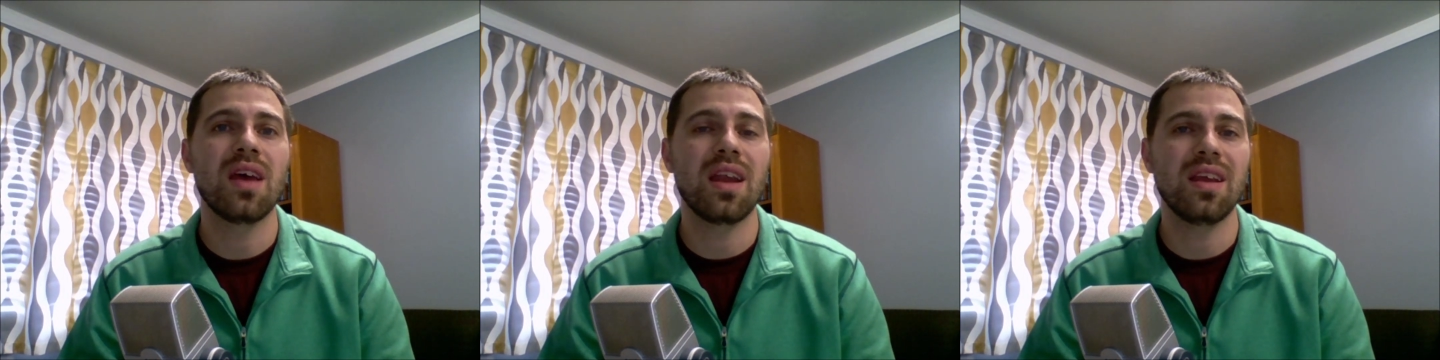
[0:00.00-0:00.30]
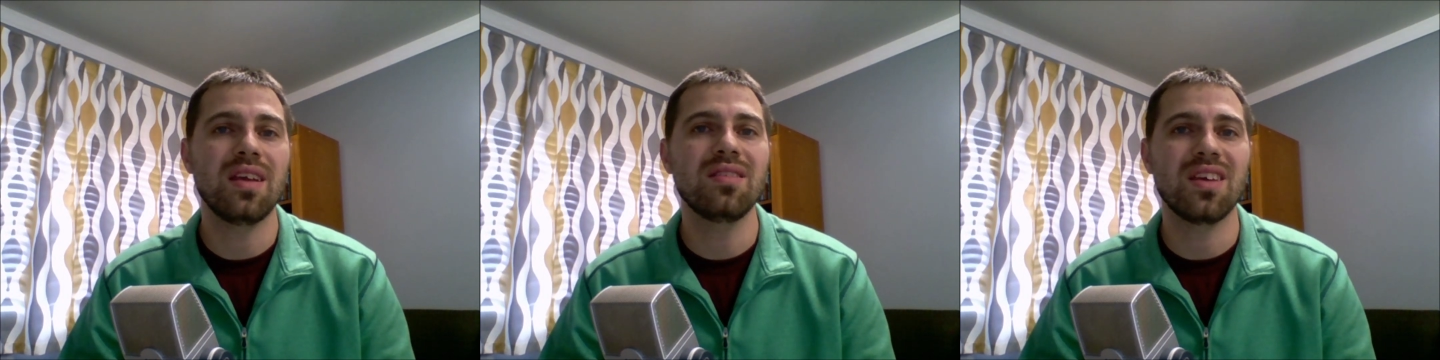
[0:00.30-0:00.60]
and
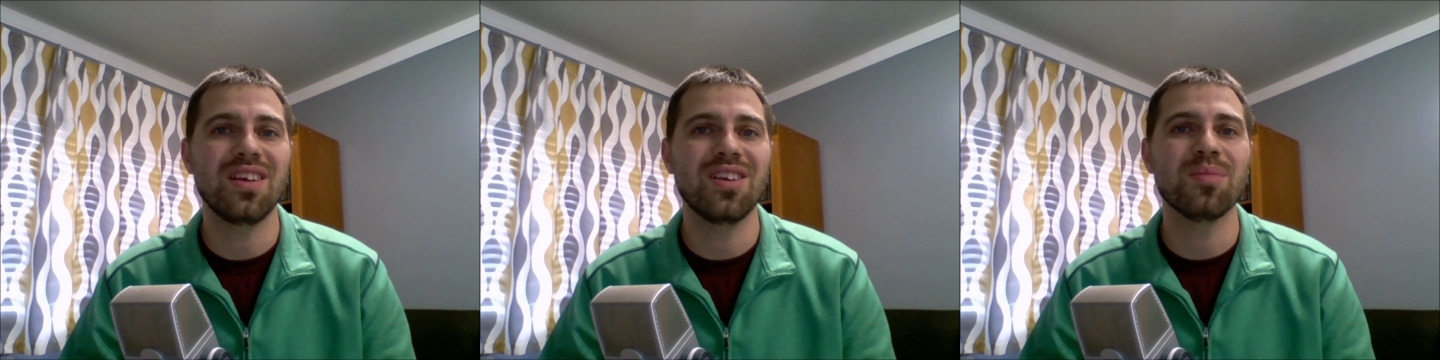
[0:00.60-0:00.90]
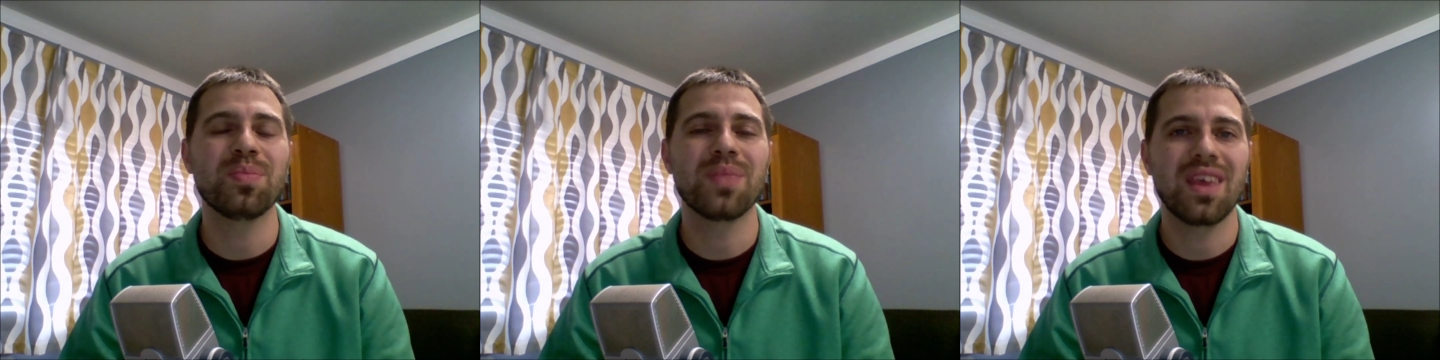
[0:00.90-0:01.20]
His
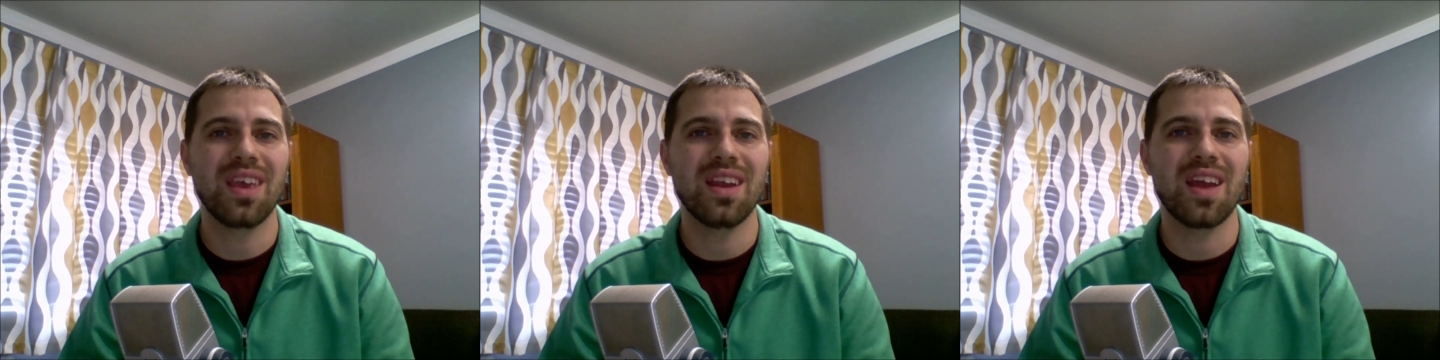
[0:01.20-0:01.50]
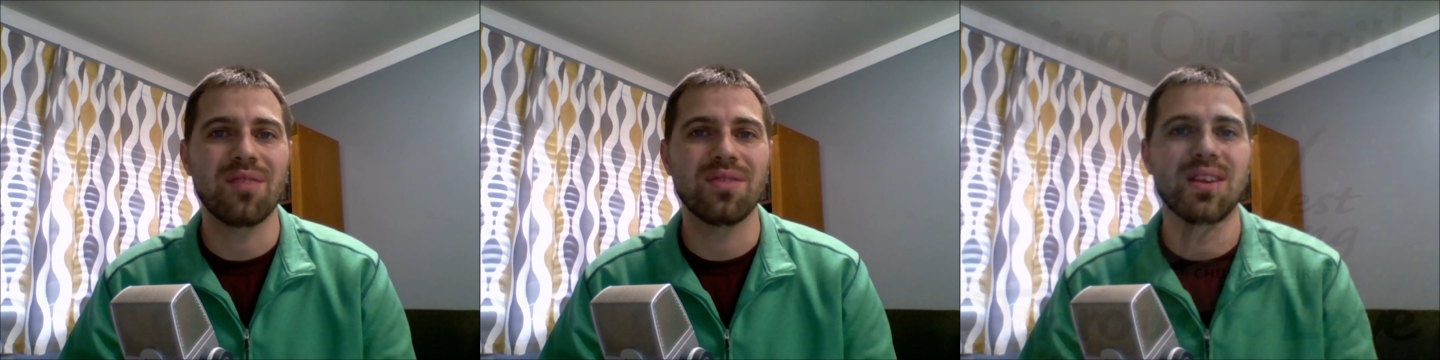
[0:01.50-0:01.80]
kingdom in
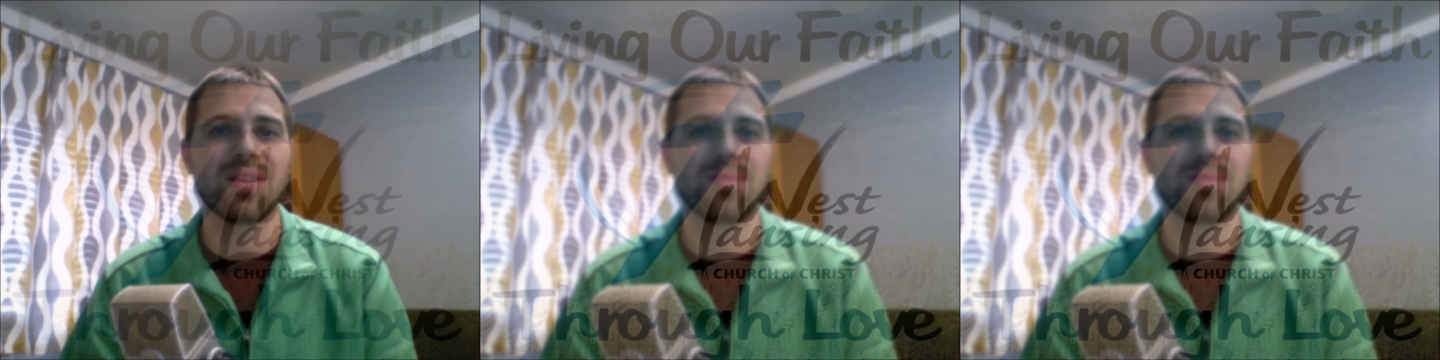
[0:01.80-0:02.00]
heaven.